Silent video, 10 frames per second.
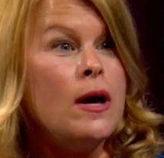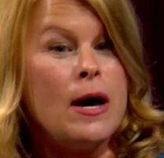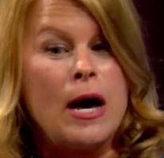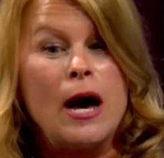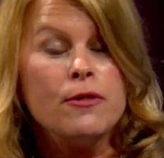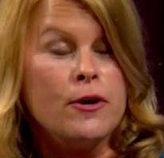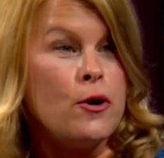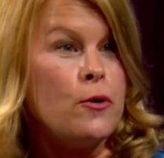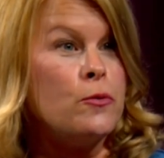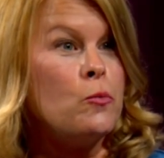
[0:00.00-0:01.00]
how their
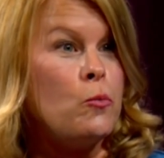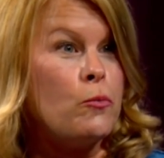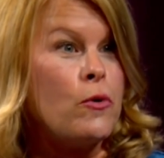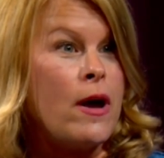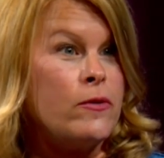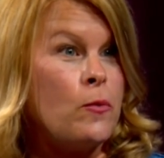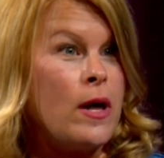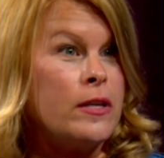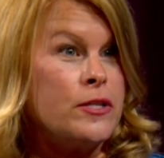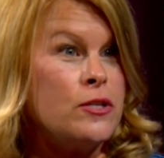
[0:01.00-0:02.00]
own private
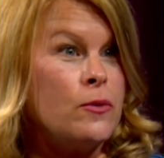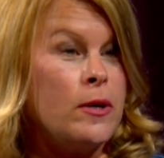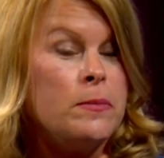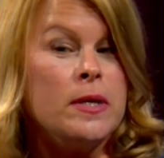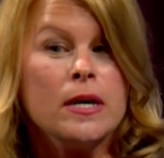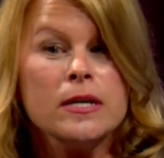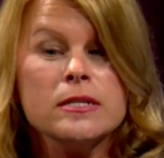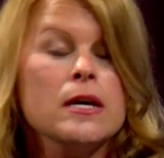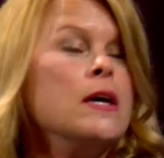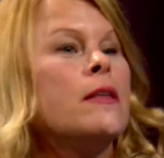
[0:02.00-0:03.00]
well is doing, because